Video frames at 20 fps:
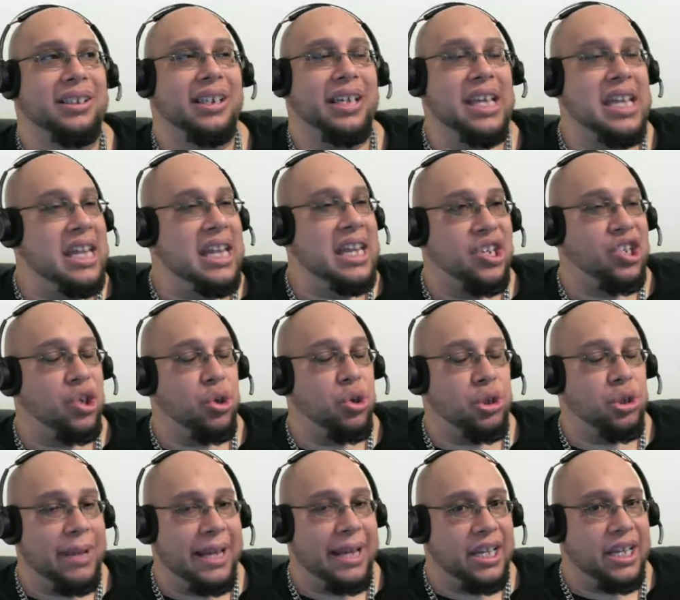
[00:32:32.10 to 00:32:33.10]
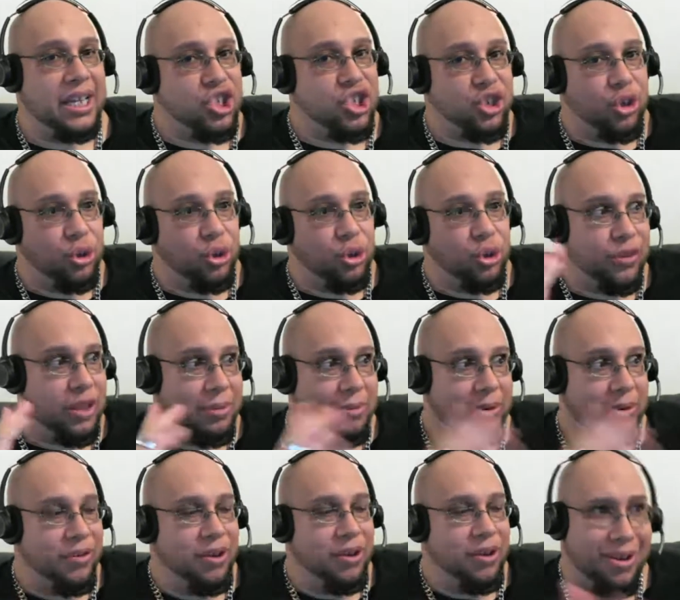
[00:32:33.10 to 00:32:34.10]
he didn't shoot them like in the shoulder for them to
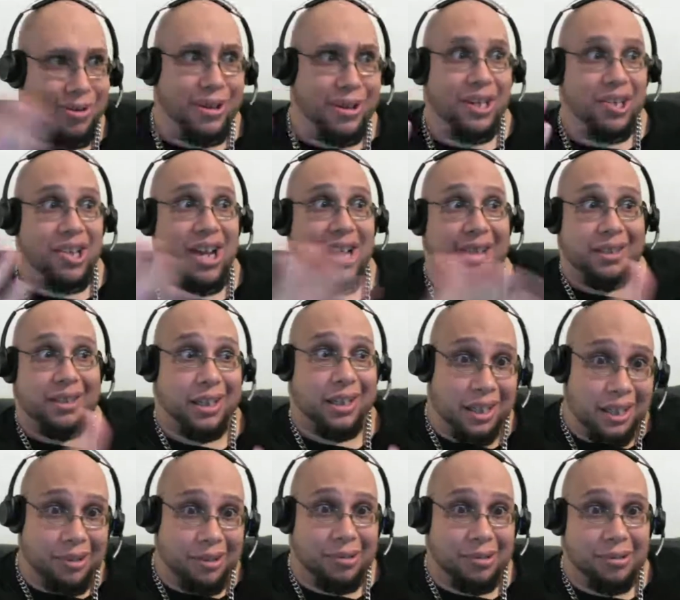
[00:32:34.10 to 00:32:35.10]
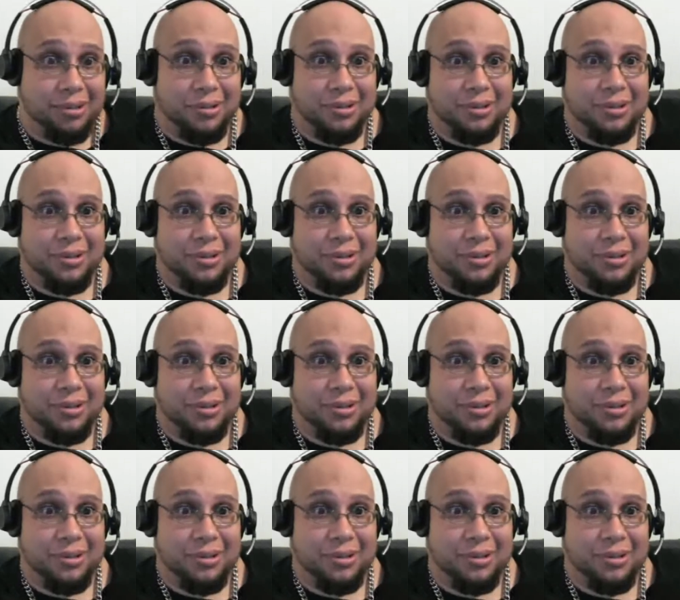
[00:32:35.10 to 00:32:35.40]
fall. No, he shot to kill.